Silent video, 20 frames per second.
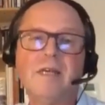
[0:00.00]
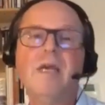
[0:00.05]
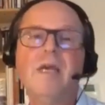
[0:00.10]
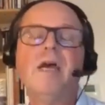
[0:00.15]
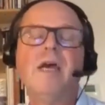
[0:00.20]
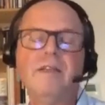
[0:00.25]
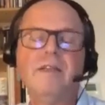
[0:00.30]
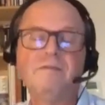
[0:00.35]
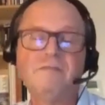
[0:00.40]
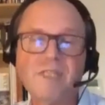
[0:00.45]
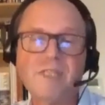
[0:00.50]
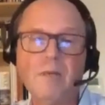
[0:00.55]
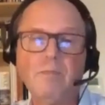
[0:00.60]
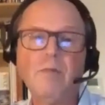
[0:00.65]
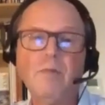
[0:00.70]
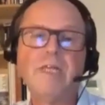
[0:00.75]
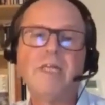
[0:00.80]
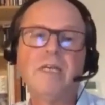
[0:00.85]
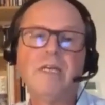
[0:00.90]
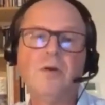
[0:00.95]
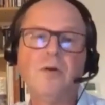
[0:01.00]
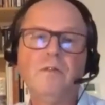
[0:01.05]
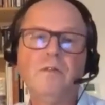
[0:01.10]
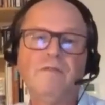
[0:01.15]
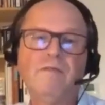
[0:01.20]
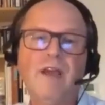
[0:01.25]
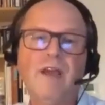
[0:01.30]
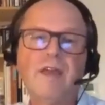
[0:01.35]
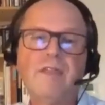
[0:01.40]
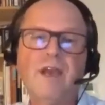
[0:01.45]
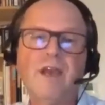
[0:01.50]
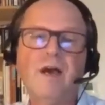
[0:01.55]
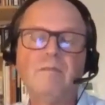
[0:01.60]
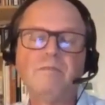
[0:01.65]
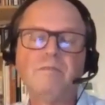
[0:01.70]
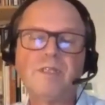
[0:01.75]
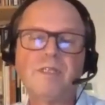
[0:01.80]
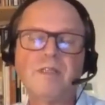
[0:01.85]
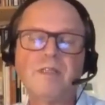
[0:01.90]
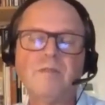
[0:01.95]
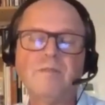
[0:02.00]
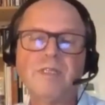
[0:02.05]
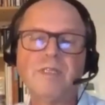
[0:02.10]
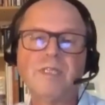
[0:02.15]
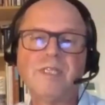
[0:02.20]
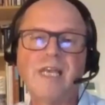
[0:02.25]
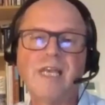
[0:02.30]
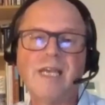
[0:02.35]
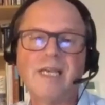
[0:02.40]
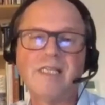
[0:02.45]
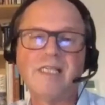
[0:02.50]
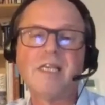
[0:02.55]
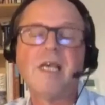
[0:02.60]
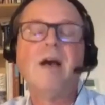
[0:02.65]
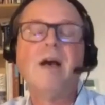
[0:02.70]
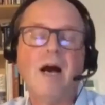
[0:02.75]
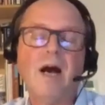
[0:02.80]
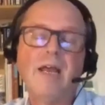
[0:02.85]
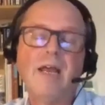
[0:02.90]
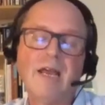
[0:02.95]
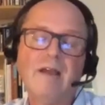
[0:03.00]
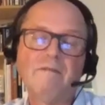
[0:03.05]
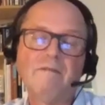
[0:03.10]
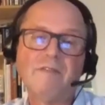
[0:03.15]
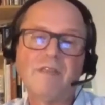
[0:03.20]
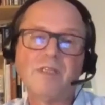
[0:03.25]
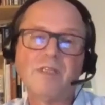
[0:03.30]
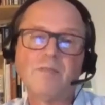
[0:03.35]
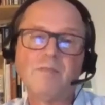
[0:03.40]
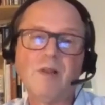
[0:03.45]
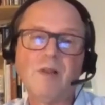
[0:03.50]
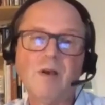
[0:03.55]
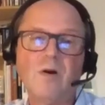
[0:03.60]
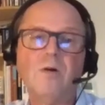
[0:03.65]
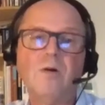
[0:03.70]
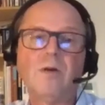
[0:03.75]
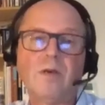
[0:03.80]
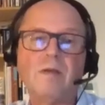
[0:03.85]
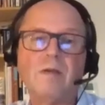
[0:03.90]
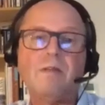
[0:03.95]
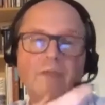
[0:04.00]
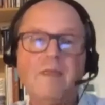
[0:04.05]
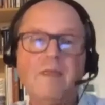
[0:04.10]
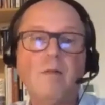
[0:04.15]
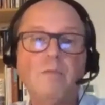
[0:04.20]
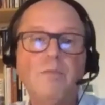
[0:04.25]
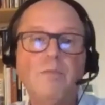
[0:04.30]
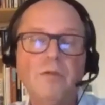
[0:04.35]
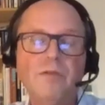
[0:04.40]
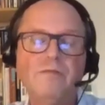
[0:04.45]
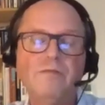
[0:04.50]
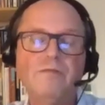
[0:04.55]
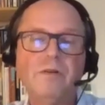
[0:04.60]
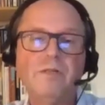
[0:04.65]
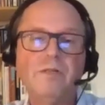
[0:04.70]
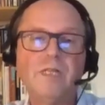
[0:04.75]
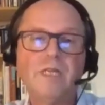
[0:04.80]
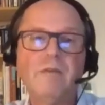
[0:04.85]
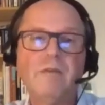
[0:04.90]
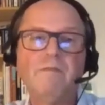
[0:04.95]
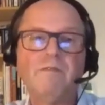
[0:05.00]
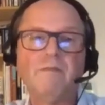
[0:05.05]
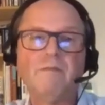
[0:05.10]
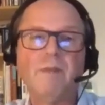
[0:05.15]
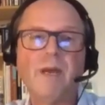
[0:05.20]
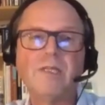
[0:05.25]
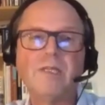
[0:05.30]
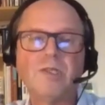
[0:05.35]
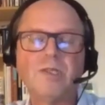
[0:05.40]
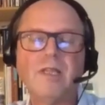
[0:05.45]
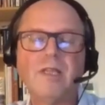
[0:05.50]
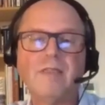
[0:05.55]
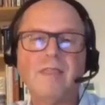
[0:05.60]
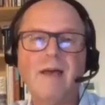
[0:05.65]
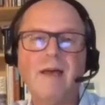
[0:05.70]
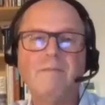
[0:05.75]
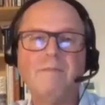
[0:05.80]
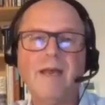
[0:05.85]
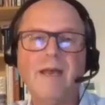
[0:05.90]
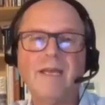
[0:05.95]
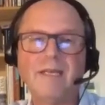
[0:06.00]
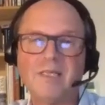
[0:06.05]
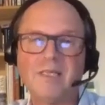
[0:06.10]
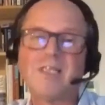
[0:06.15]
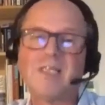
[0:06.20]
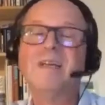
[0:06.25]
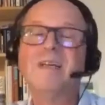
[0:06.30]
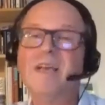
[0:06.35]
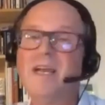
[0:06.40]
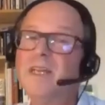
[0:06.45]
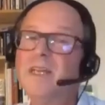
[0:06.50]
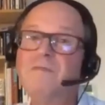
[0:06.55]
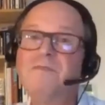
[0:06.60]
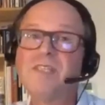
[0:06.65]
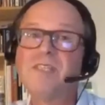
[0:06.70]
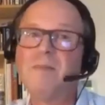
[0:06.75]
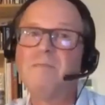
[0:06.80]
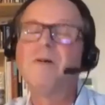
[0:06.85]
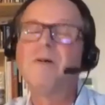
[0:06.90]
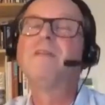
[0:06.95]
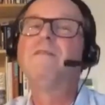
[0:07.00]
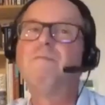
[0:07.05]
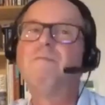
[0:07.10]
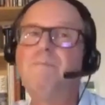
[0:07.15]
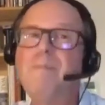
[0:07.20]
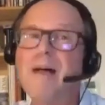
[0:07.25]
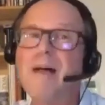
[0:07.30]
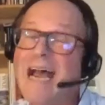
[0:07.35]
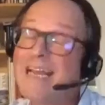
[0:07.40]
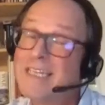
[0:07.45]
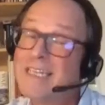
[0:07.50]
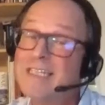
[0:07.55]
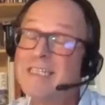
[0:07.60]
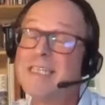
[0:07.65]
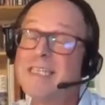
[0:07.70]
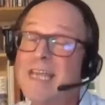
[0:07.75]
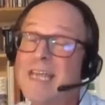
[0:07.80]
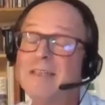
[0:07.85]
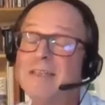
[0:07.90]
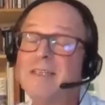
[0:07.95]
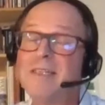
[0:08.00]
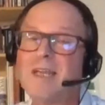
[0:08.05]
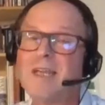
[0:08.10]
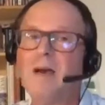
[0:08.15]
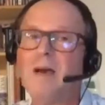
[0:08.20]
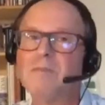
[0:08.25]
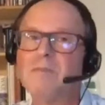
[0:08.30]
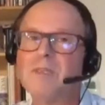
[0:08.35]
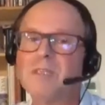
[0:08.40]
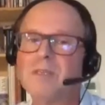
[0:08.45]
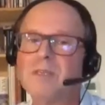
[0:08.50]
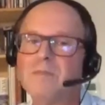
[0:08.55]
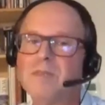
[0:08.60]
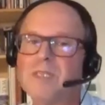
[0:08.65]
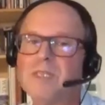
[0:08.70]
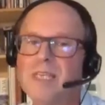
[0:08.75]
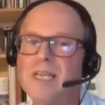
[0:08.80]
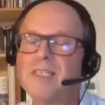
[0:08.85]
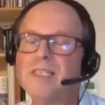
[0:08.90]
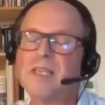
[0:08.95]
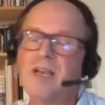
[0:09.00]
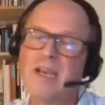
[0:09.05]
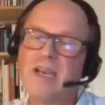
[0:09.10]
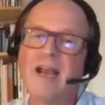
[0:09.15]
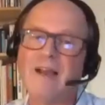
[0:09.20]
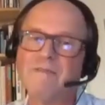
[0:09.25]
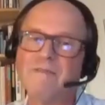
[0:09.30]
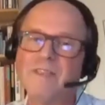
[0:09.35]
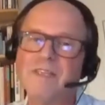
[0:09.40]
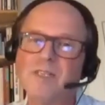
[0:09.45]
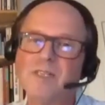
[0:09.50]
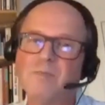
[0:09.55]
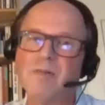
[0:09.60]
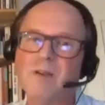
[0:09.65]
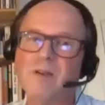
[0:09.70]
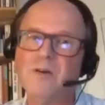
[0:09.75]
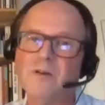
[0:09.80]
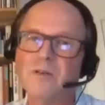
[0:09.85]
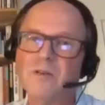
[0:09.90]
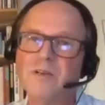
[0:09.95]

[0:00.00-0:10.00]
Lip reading: and if someone in good faith comes to them and says, I have this block, they'll put the routing information in that base. And if someone of bad intent comes to them and says, I have this block,